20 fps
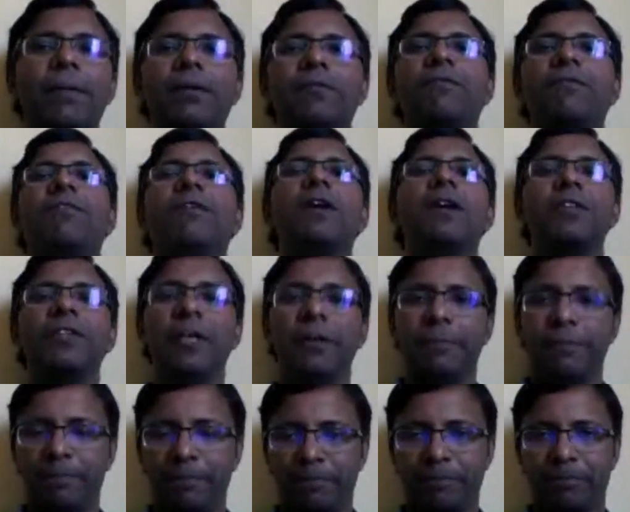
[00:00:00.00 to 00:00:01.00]
Okay,
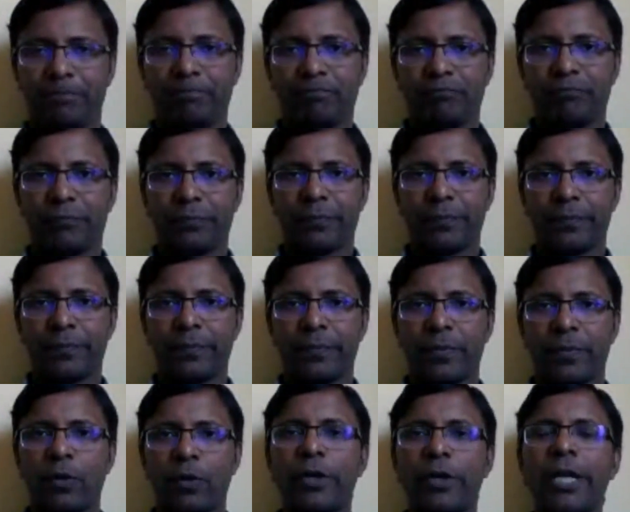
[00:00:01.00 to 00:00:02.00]
so every package
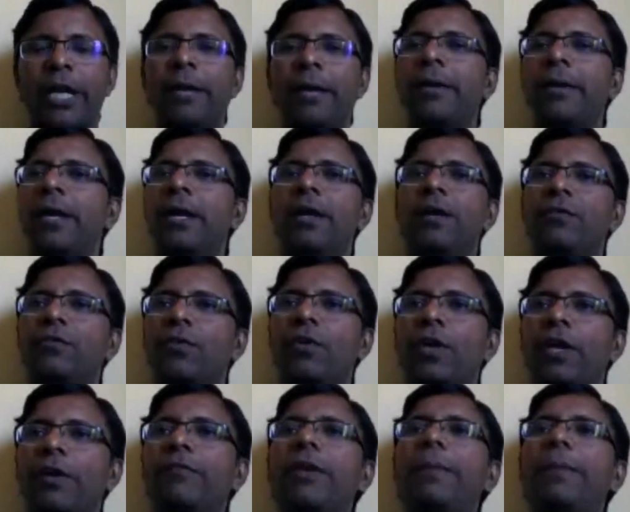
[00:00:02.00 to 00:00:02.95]
is expected to maintain,